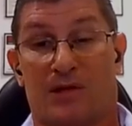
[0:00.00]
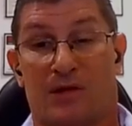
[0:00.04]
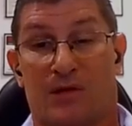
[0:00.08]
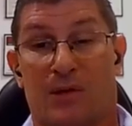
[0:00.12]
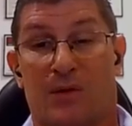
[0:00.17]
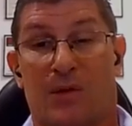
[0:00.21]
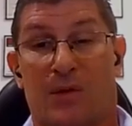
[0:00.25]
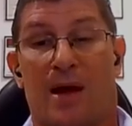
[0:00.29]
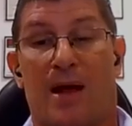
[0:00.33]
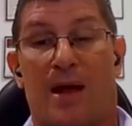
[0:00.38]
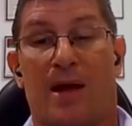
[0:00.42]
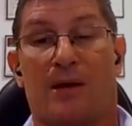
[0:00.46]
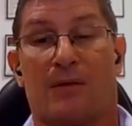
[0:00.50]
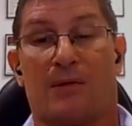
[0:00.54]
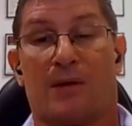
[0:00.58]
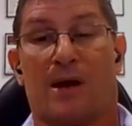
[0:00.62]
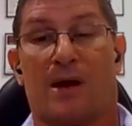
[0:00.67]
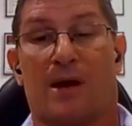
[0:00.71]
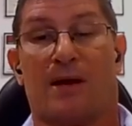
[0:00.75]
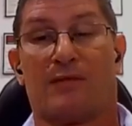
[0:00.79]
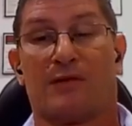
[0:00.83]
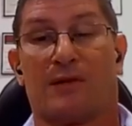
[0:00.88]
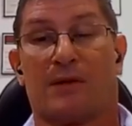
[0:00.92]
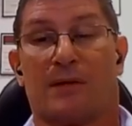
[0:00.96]
two
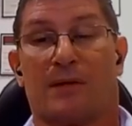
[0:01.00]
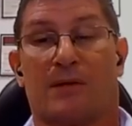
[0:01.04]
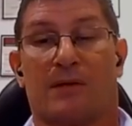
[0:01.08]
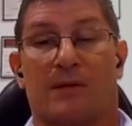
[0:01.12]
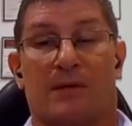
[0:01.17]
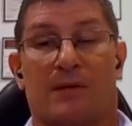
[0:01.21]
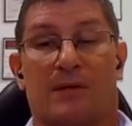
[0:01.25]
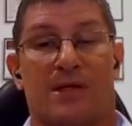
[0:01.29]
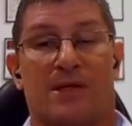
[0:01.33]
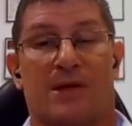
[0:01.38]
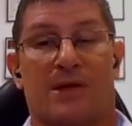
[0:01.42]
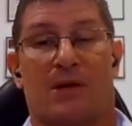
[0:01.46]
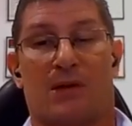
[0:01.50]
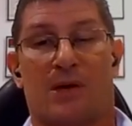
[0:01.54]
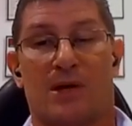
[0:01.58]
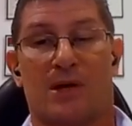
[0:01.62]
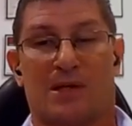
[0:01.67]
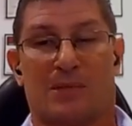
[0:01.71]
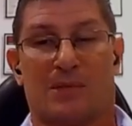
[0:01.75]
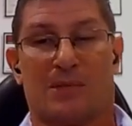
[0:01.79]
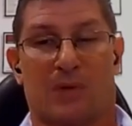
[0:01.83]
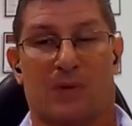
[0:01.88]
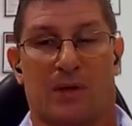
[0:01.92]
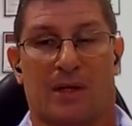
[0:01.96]
aircraft have got these
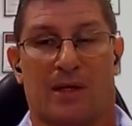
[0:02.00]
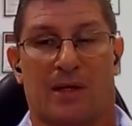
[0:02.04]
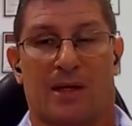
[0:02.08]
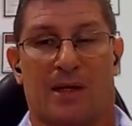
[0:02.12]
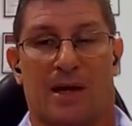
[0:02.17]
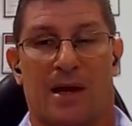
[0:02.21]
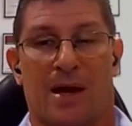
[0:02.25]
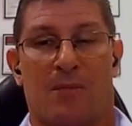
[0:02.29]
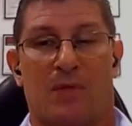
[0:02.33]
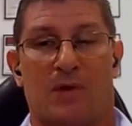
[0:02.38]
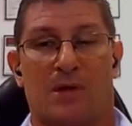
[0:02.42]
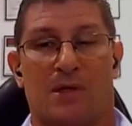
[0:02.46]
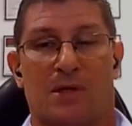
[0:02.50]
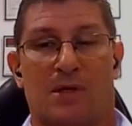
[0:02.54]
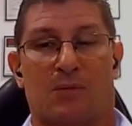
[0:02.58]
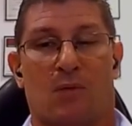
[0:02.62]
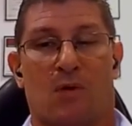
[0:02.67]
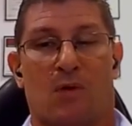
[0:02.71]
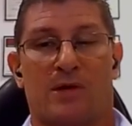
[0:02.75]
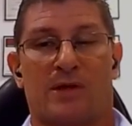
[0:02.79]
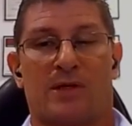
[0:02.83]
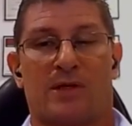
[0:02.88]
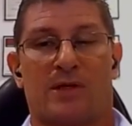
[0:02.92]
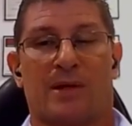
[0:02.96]
high-speed cameras
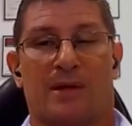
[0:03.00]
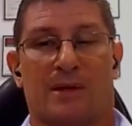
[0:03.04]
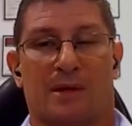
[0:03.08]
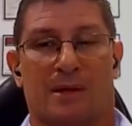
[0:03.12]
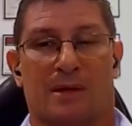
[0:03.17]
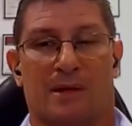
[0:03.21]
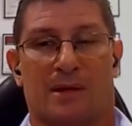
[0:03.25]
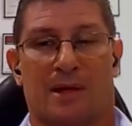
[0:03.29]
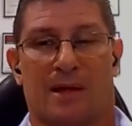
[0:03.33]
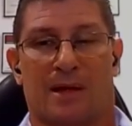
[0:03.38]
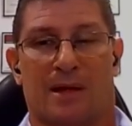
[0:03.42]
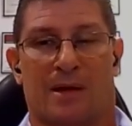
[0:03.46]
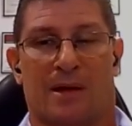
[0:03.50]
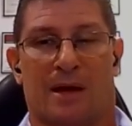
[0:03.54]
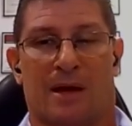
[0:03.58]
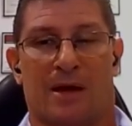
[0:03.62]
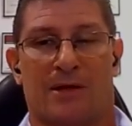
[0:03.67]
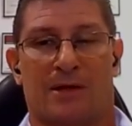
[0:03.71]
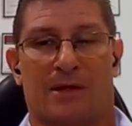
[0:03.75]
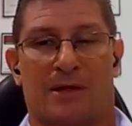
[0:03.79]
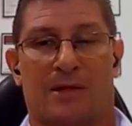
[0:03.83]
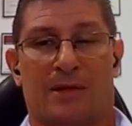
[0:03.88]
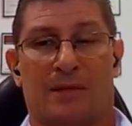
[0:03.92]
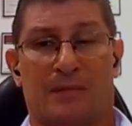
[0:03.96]
watching the
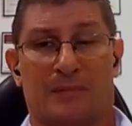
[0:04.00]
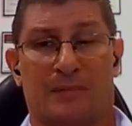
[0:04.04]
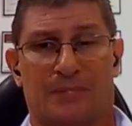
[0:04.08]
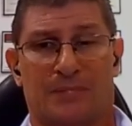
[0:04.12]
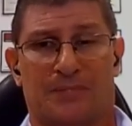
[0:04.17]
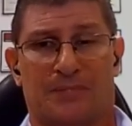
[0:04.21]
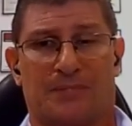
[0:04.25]
detonation.